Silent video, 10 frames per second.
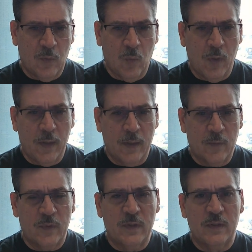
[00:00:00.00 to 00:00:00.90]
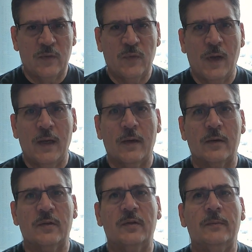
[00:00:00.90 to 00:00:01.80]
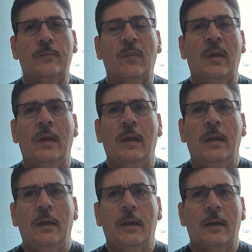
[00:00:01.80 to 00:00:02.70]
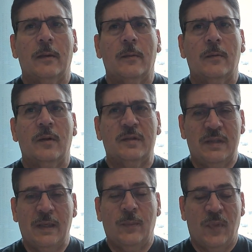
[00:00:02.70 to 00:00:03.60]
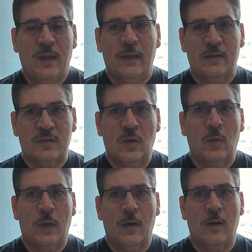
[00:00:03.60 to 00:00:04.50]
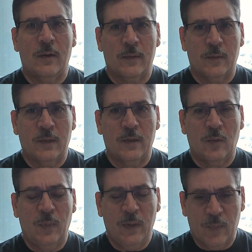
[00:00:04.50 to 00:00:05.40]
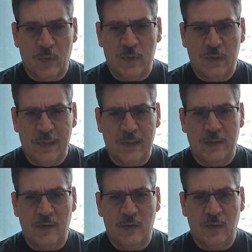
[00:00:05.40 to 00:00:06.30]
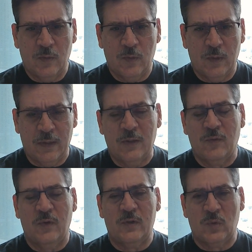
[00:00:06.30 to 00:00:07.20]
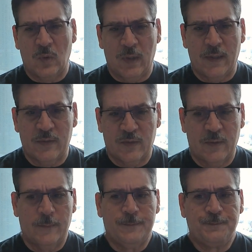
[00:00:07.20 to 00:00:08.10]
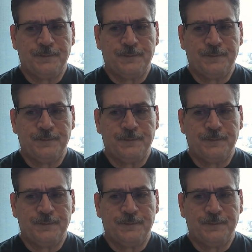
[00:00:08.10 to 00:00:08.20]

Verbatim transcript: in Hawaii with these fires, uh, the same thing is going on. You know, people are tending to individualize it.